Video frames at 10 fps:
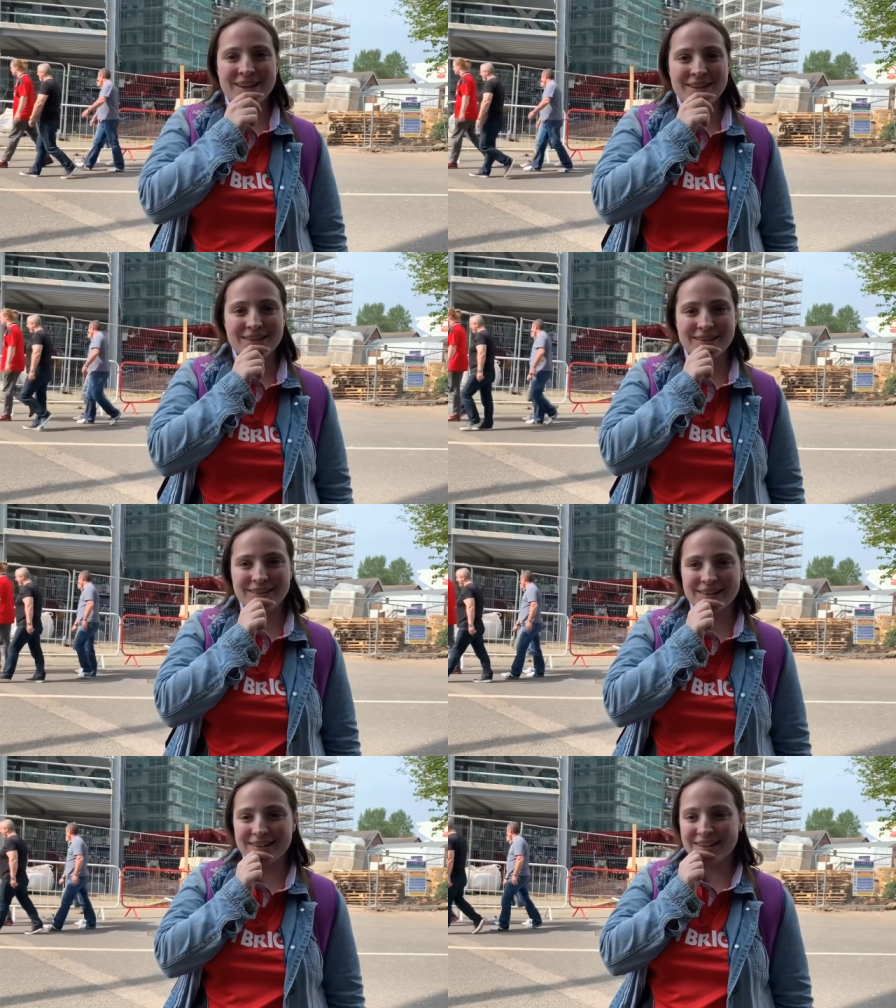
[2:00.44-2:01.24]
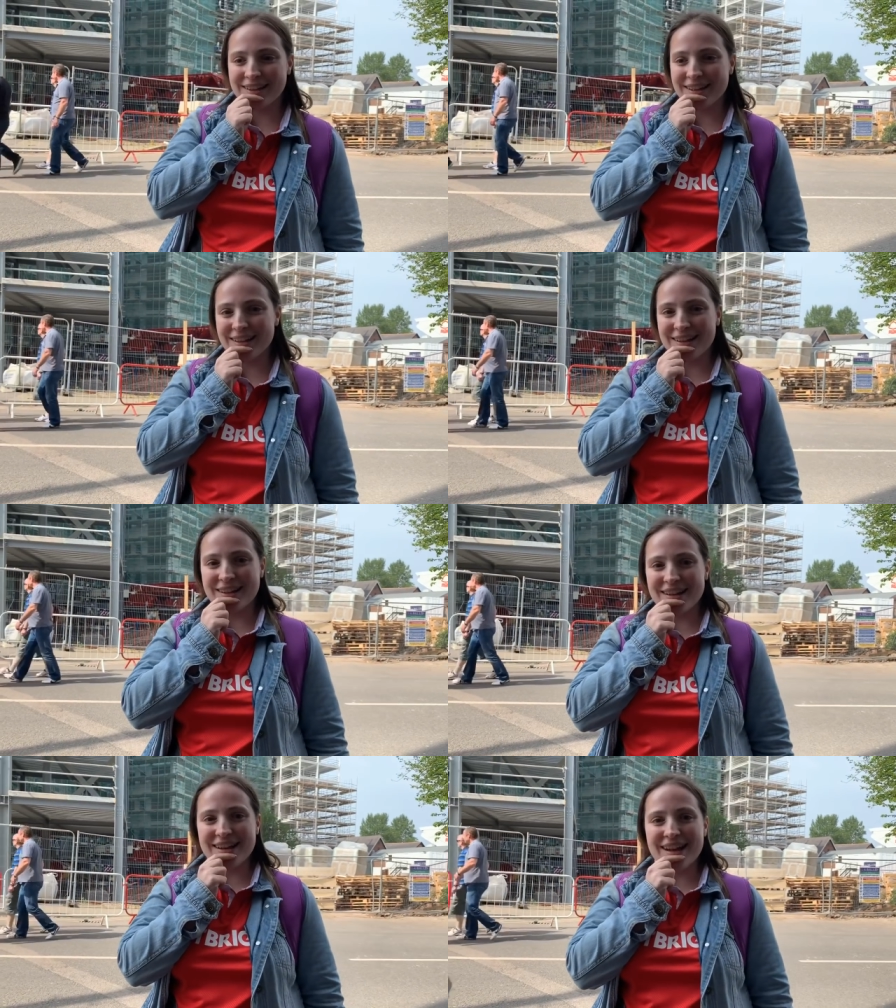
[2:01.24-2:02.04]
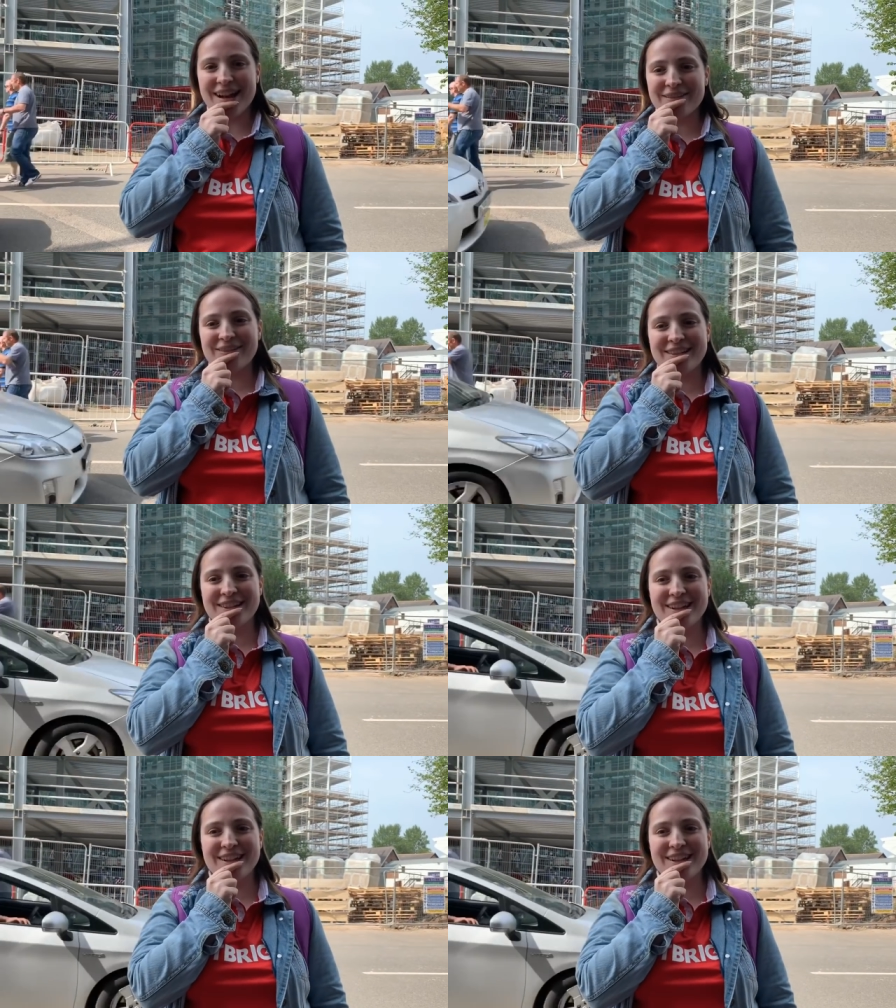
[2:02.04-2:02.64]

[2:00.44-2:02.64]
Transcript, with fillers: say I don't want